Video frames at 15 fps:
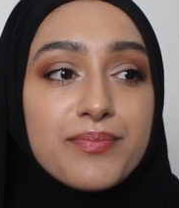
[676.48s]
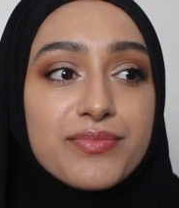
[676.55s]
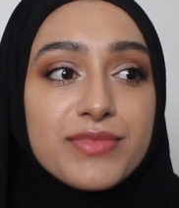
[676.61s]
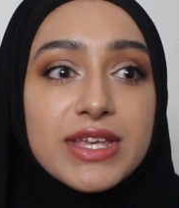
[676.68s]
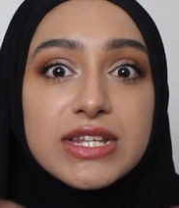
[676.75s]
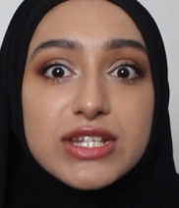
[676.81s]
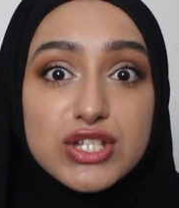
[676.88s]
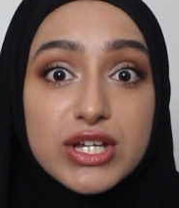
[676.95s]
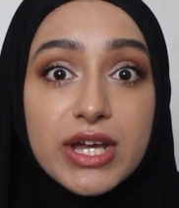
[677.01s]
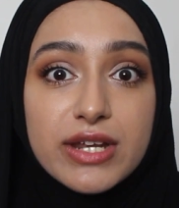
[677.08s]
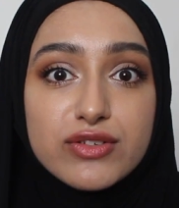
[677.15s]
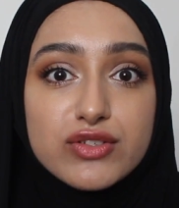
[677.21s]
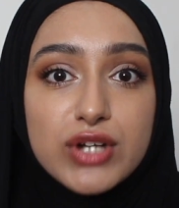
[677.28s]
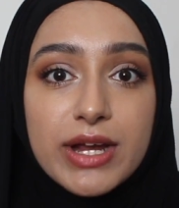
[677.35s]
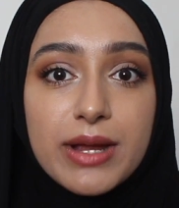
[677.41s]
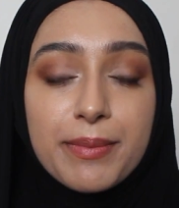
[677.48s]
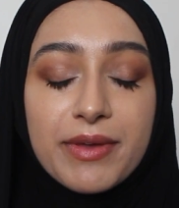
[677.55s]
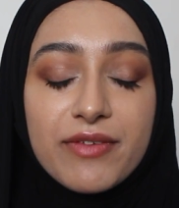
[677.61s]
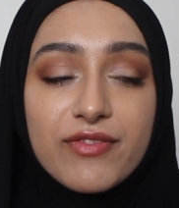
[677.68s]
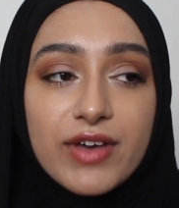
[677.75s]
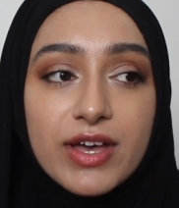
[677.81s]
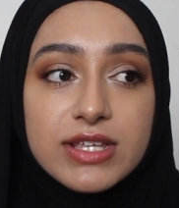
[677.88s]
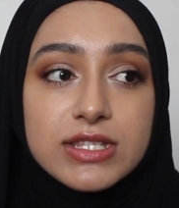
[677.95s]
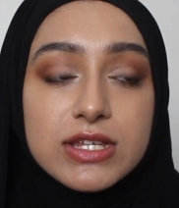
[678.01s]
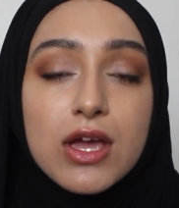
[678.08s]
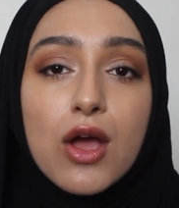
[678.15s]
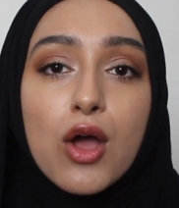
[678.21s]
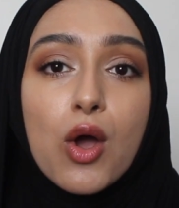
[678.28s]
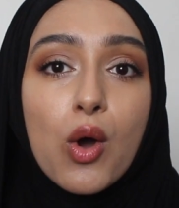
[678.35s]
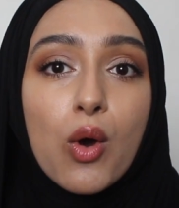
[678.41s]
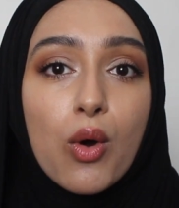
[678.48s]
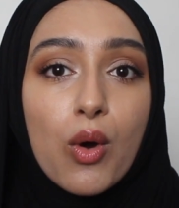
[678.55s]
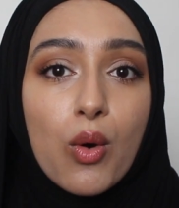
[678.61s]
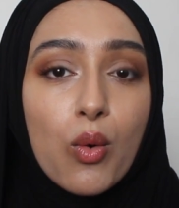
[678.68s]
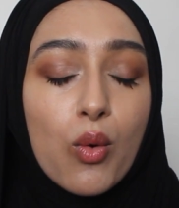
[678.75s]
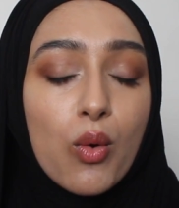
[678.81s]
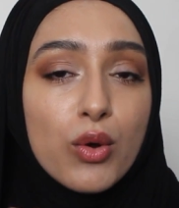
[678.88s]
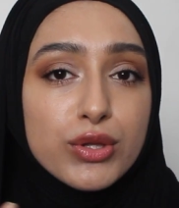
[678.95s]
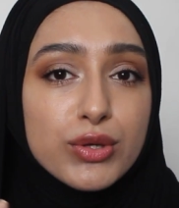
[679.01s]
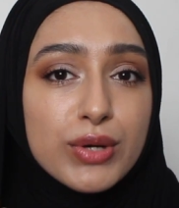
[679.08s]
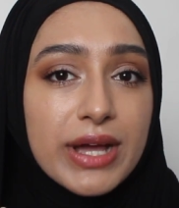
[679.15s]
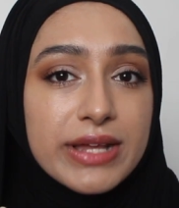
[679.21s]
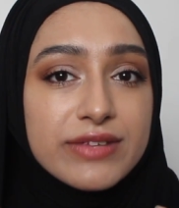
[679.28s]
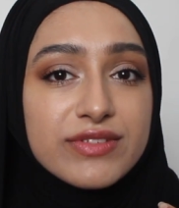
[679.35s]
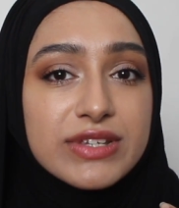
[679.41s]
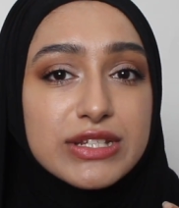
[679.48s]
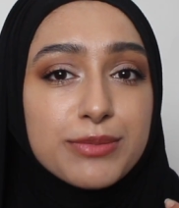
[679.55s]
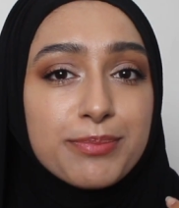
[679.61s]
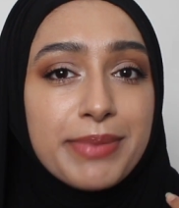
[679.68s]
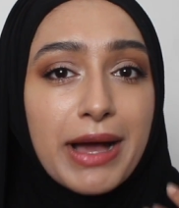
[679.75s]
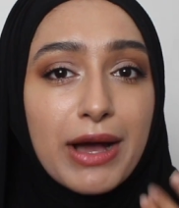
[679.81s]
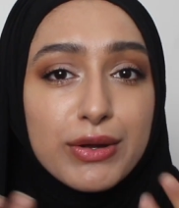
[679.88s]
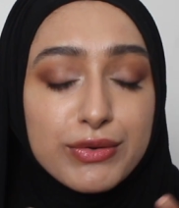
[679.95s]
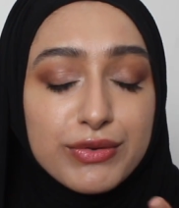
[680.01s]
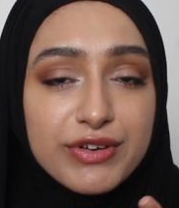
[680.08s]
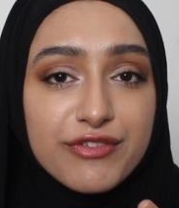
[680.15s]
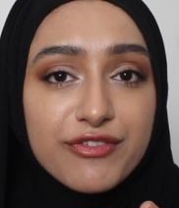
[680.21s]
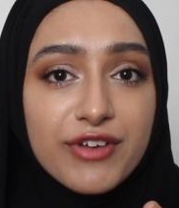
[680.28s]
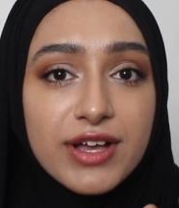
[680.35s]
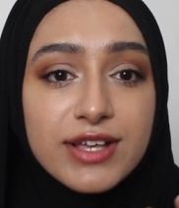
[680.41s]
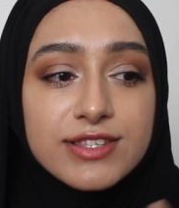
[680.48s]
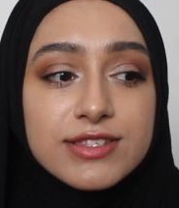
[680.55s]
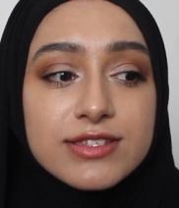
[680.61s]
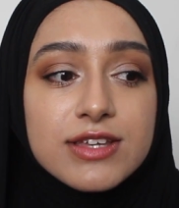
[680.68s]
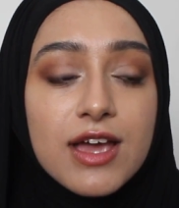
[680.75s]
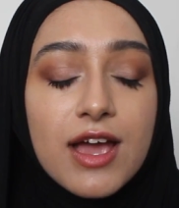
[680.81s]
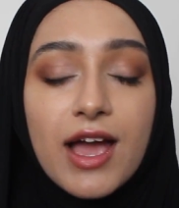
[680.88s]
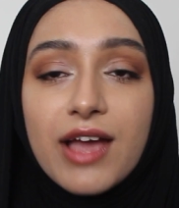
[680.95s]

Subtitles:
need it to kind of dry a bit first, or you kind of need to powder it first.